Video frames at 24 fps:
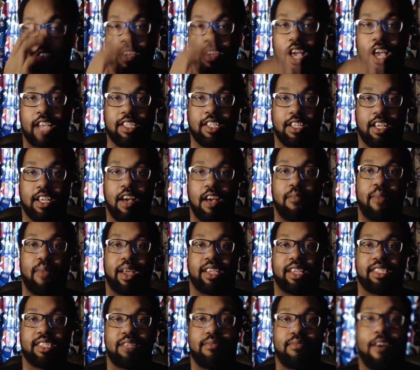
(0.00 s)
And you guys can come
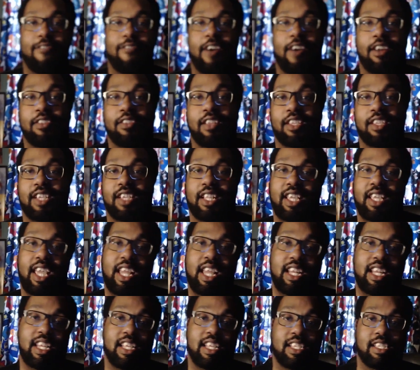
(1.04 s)
back and see my final thoughts at
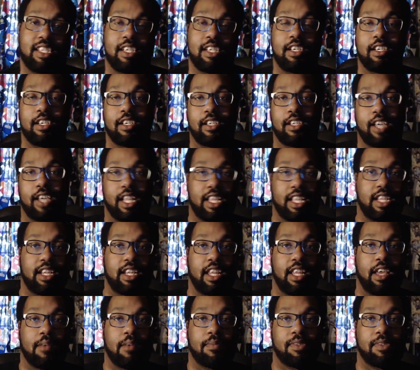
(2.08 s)
the end of this
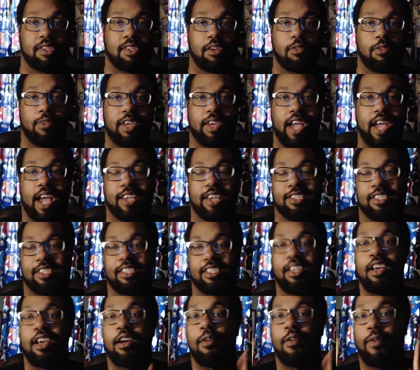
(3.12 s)
episode
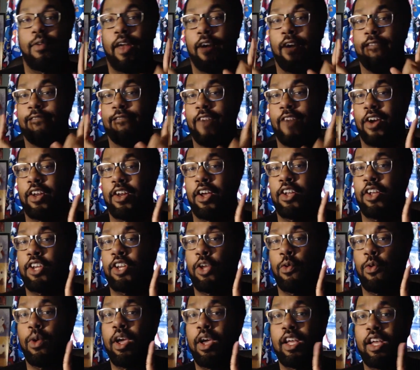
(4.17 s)
reaction. Without further
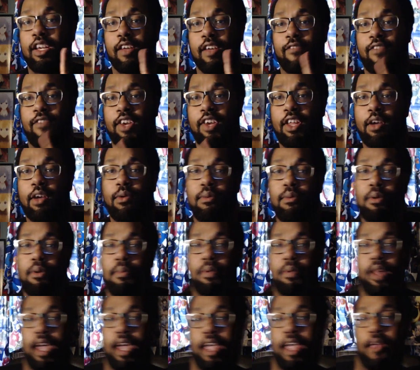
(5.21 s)
ado, the video will
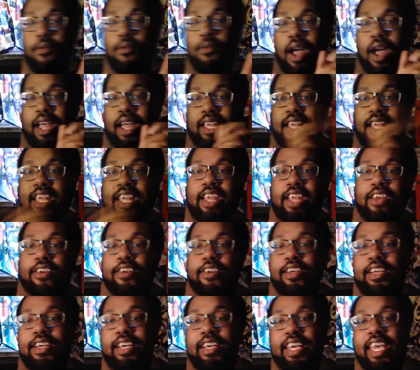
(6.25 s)
be played right
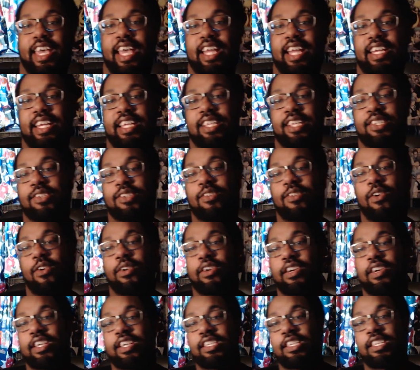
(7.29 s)
here in this
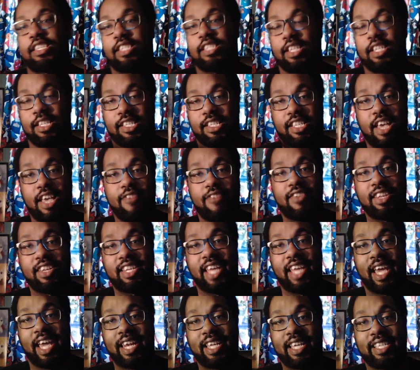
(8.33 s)
corner. This is the
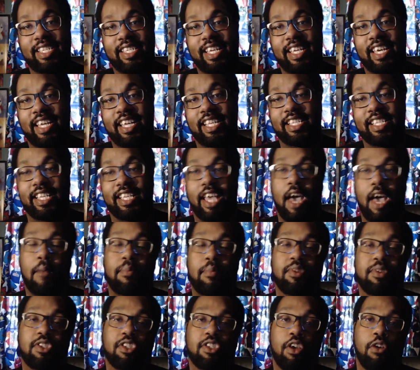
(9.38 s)
Seven Deadly Sins
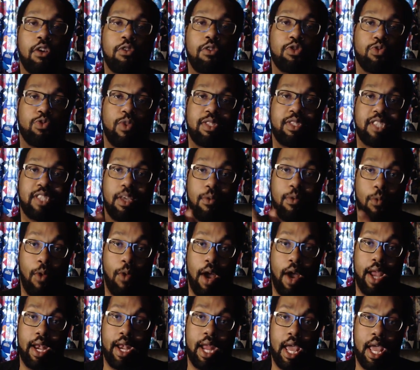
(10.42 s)
episode
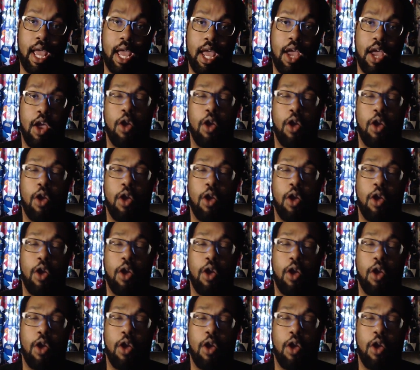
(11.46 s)
21.